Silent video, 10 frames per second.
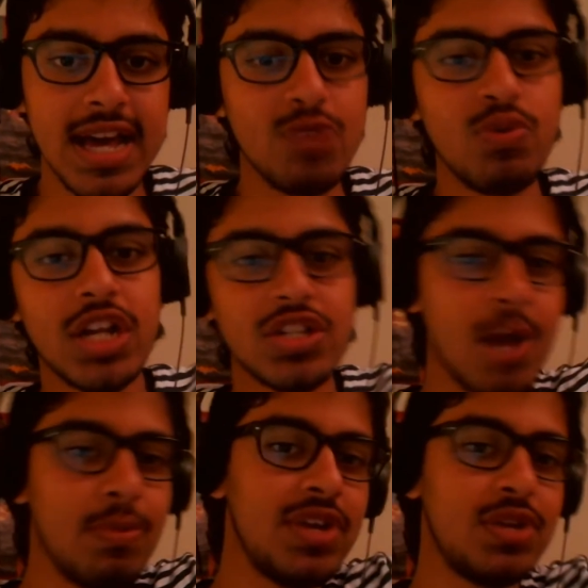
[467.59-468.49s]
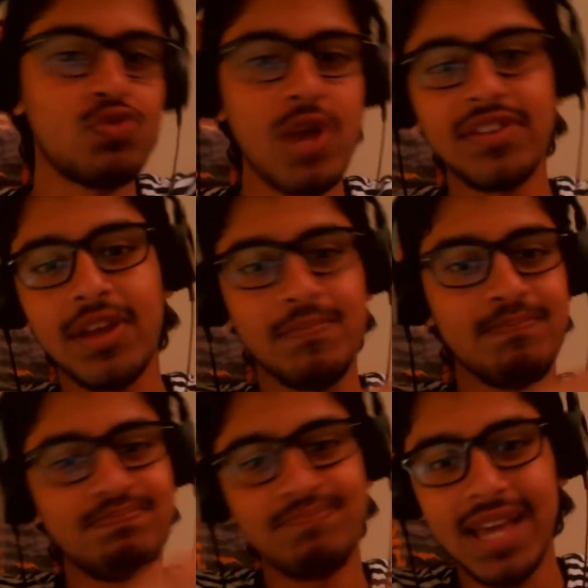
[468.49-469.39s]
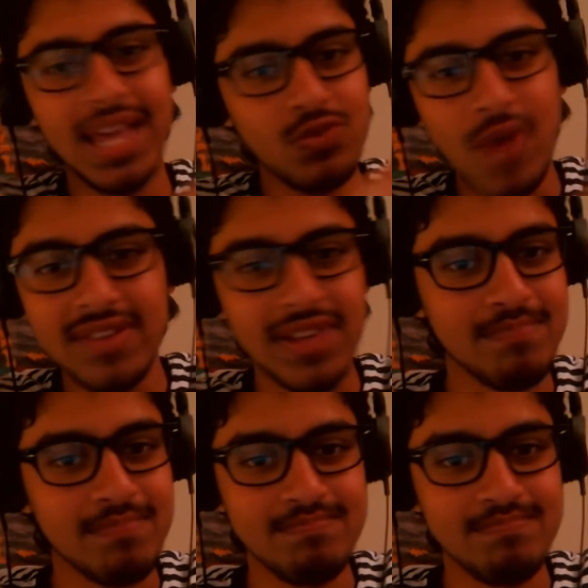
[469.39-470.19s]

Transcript: He went on top of it and was waxing. He was waxing him.